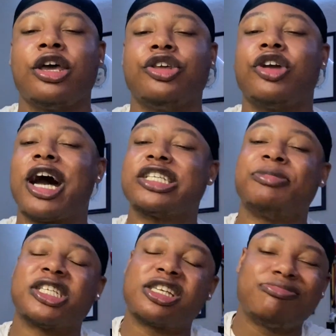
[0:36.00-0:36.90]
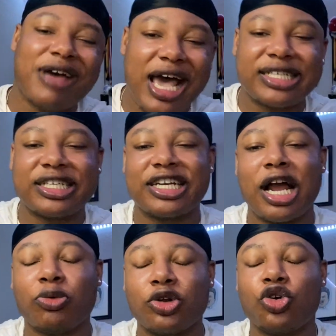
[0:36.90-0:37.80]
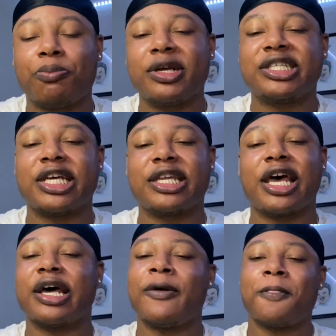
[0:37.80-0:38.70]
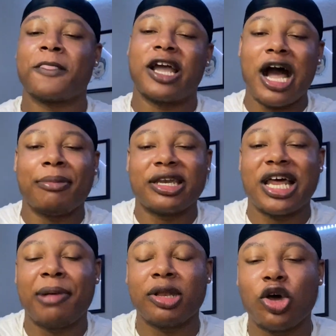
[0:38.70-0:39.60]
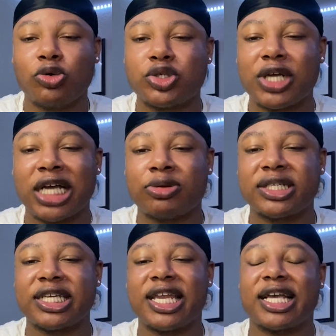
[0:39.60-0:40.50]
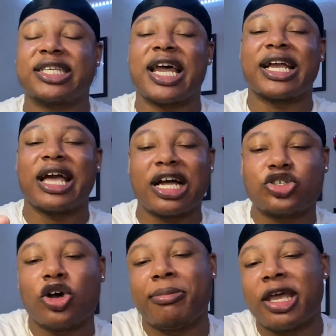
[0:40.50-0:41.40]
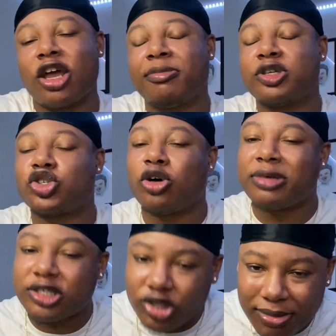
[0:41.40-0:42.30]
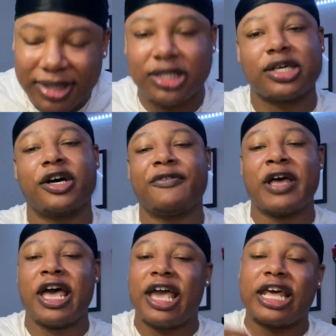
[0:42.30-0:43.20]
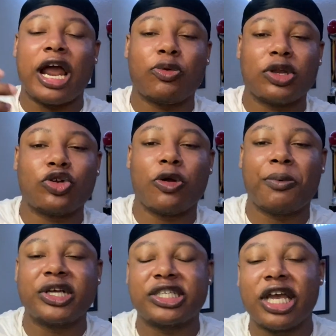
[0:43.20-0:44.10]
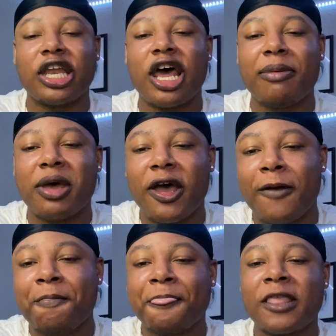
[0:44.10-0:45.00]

You guys have been smashing, and I really do appreciate that. Comment down below what you guys want to see next, and I got y'all, man. Y'all been showing me so much love, and I really do appreciate that, man.